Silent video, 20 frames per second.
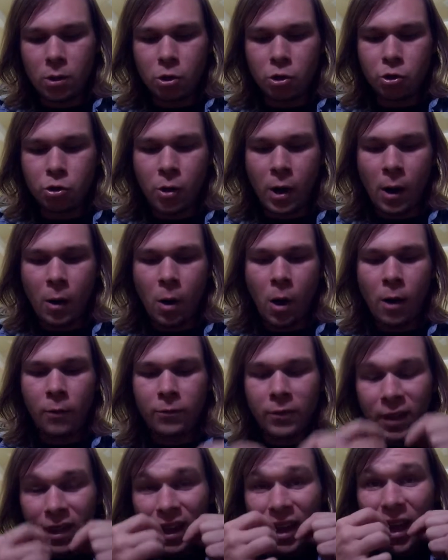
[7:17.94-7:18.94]
Trout
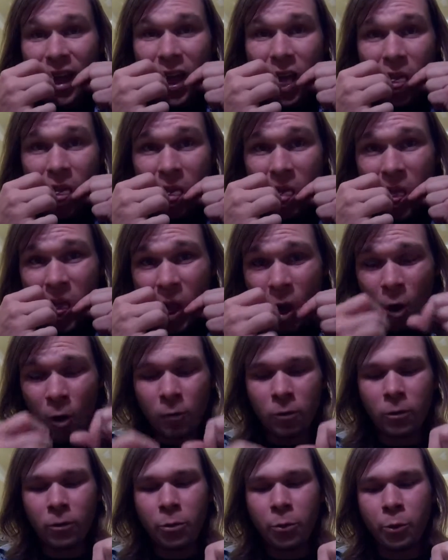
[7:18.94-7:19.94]
often get
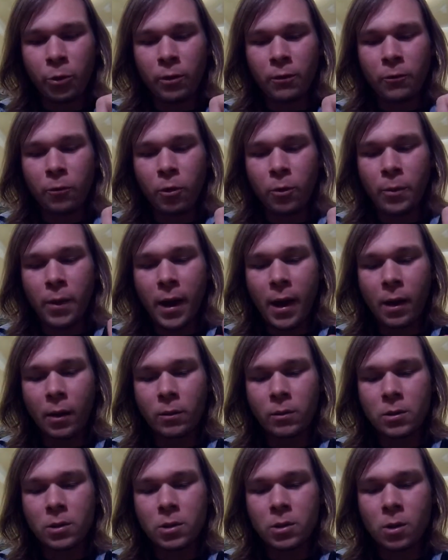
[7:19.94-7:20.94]
over 3 or 4
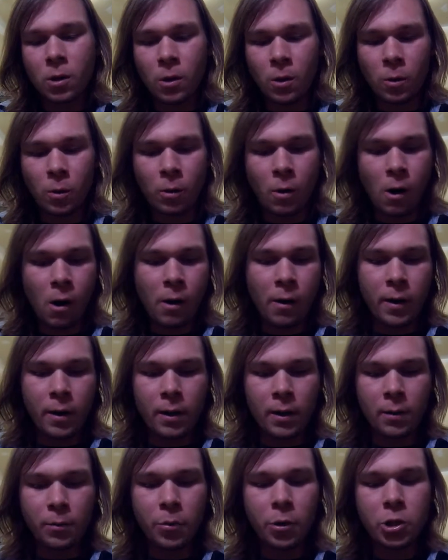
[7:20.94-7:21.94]
pounds, so we're
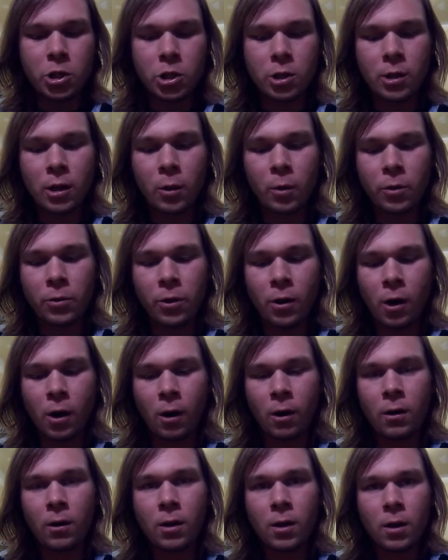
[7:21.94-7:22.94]
already pushing it with
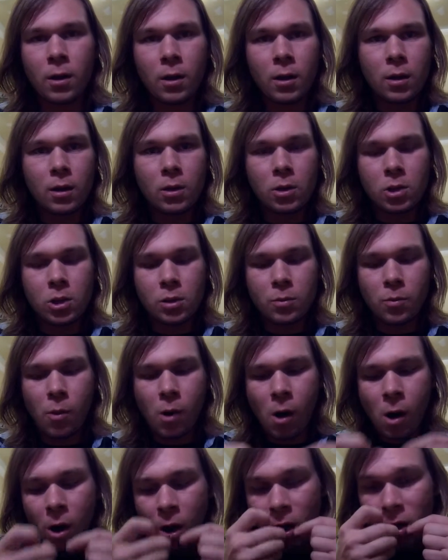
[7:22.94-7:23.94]
our
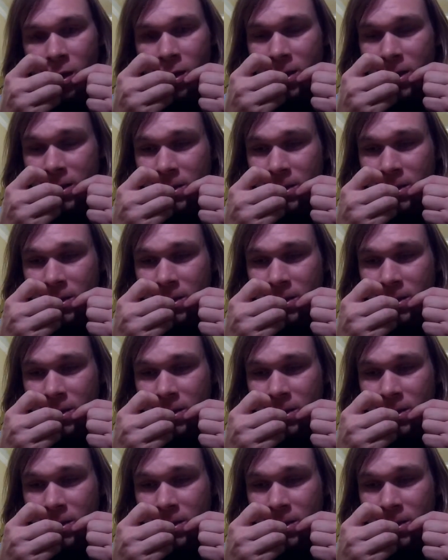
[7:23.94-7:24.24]
small